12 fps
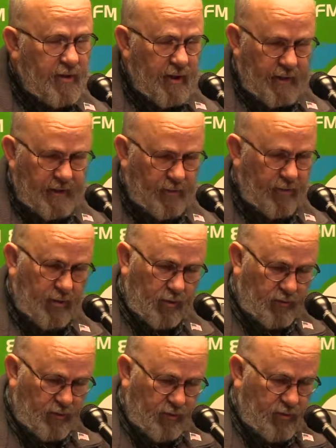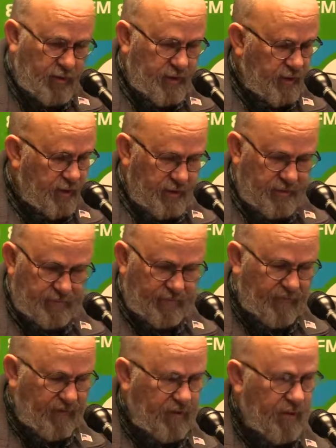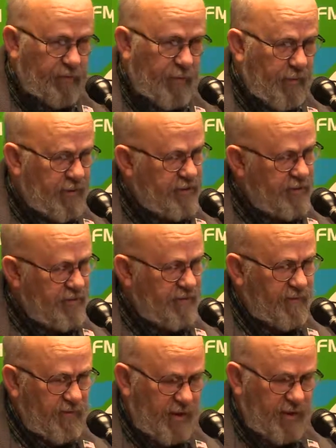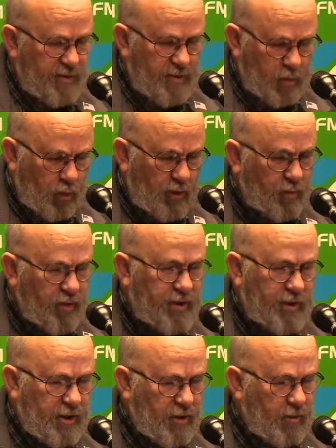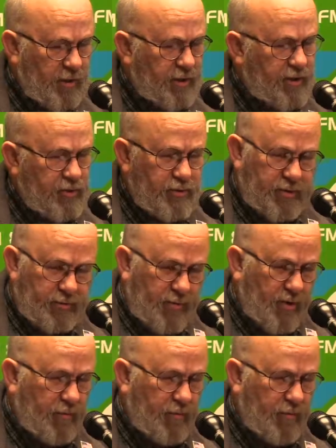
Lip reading: And then we go through and figure out the budget and figure out when we can go in and do it.